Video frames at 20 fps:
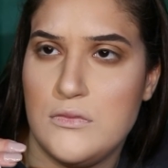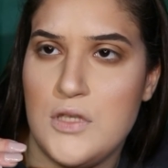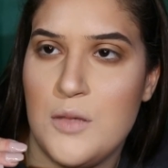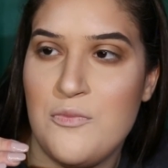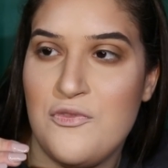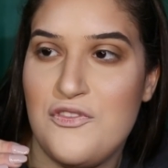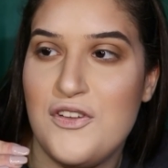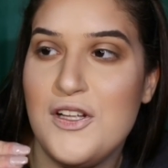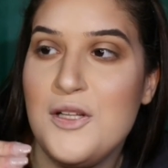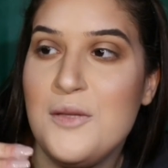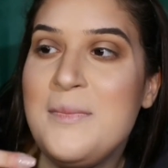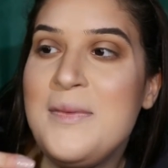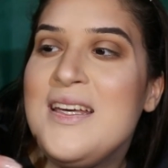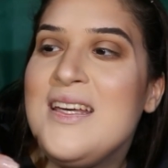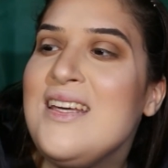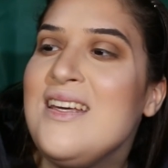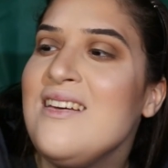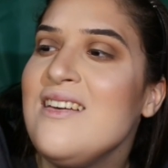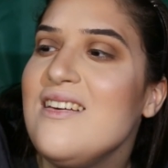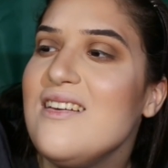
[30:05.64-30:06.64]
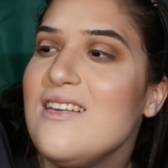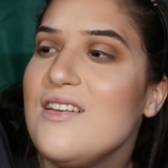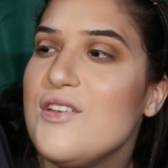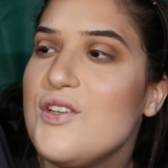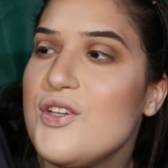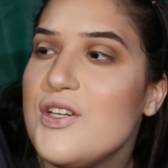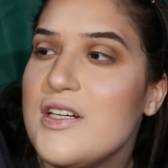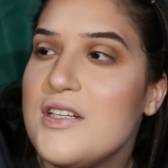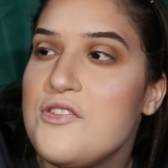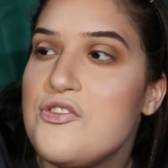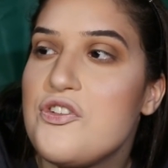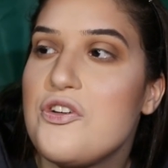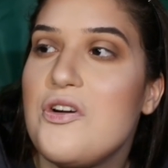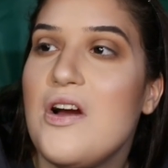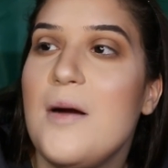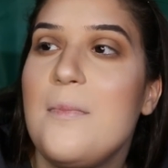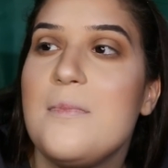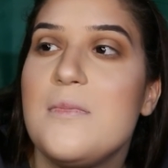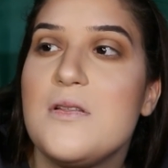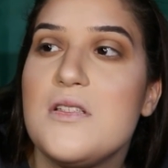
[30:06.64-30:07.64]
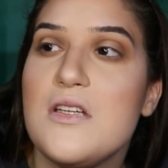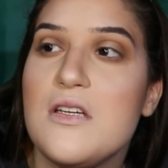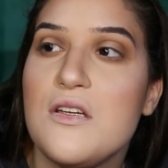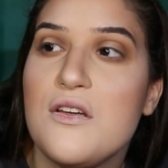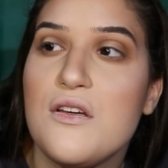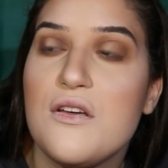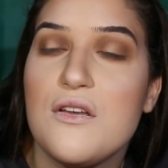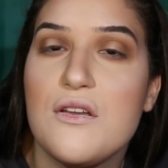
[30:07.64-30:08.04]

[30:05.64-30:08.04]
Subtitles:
I'm filming. You're interrupting.